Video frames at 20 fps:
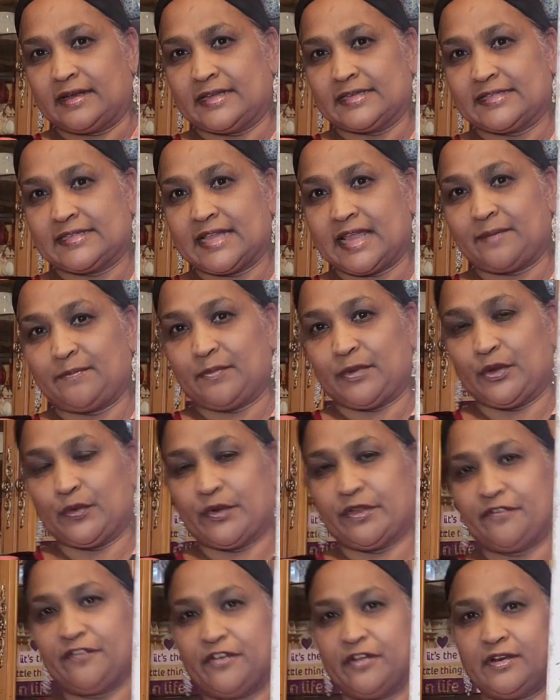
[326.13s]
isn't that
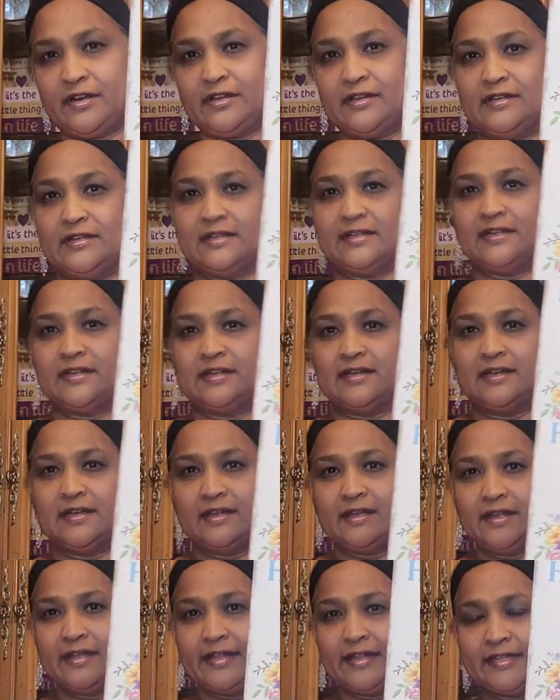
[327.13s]
beautiful
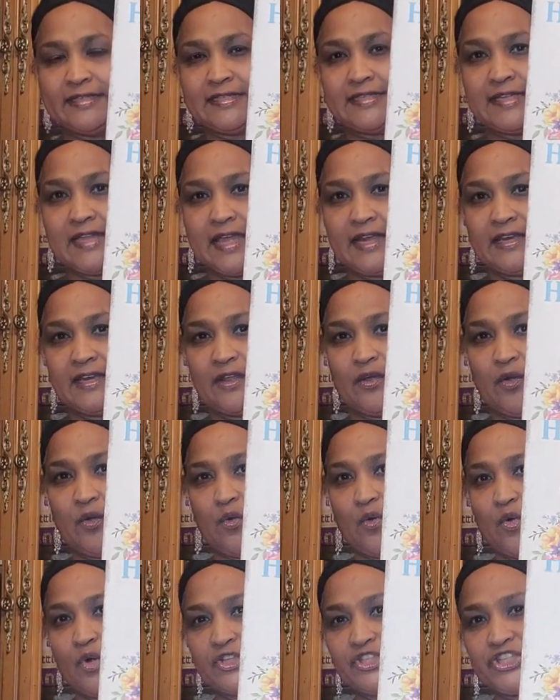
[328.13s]
isn't that
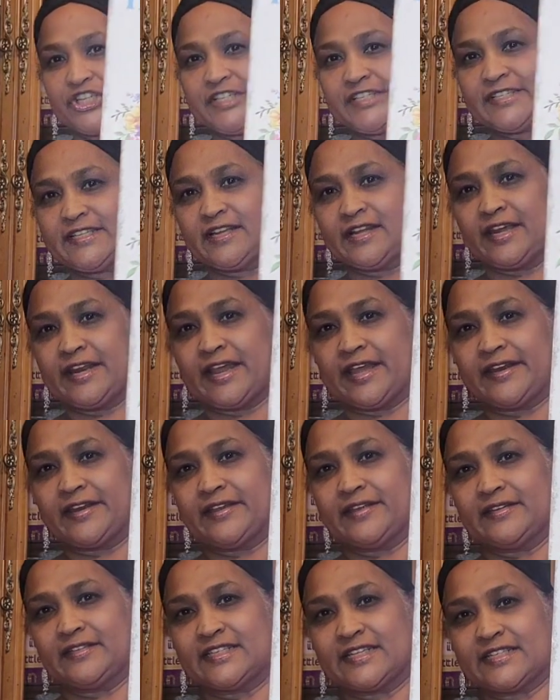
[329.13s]
gorgeous look at that
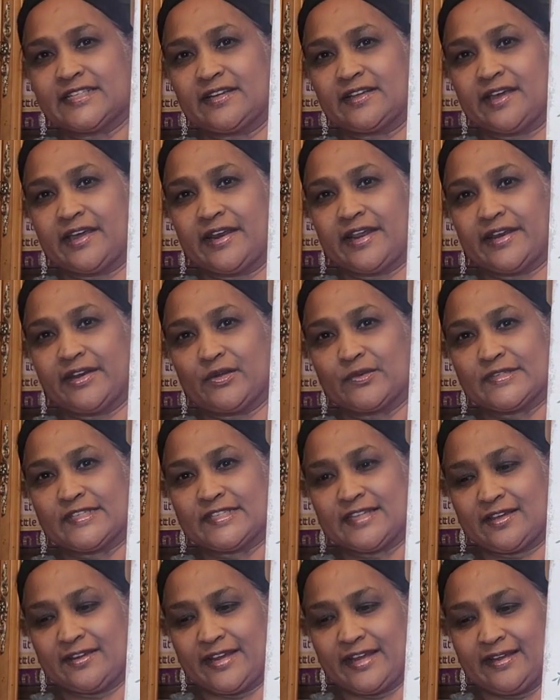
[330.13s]
just look at that, how
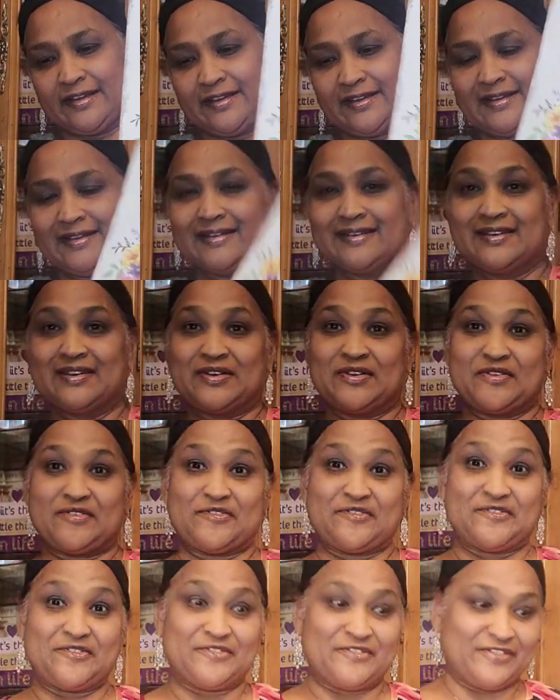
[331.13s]
stunning.
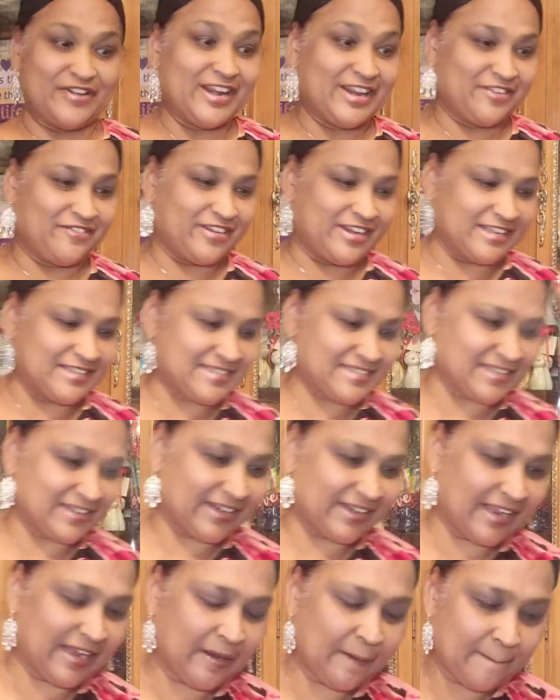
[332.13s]
Really, really
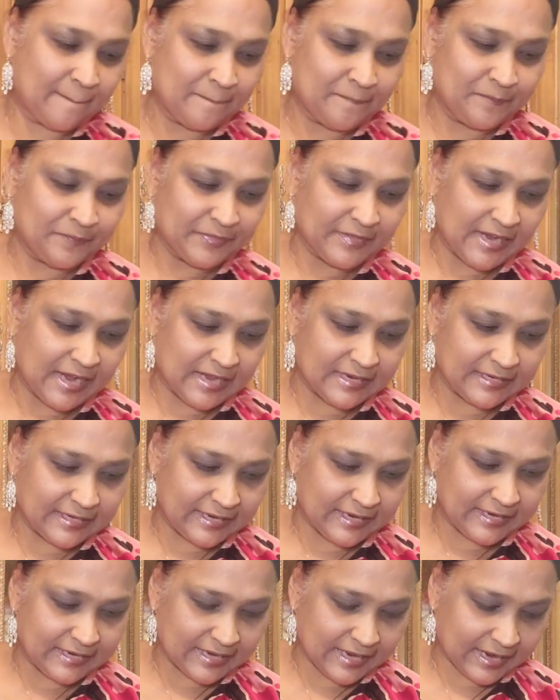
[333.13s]
stunning. And
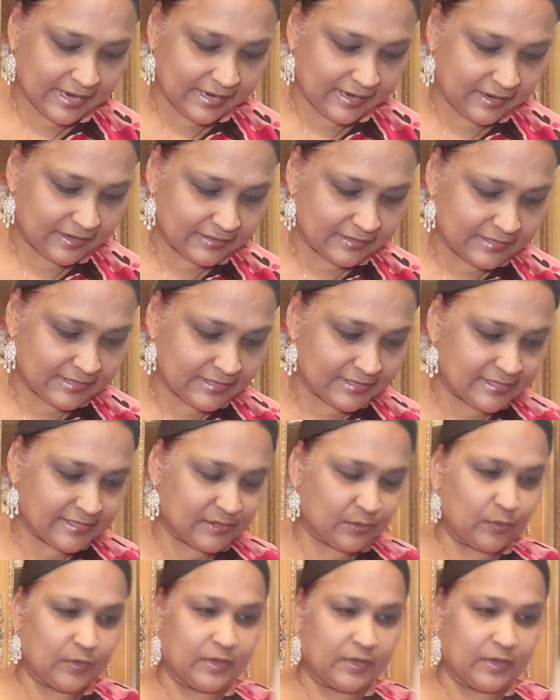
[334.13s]
then I got this